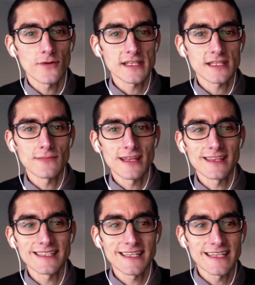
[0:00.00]
underestimate
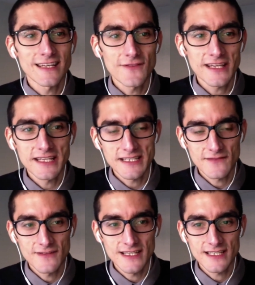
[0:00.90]
the significance
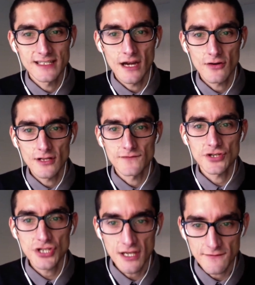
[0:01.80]
of this narrative
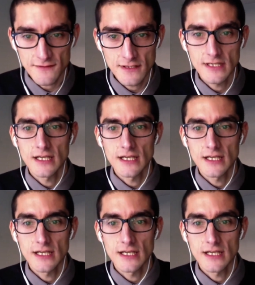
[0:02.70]
shift.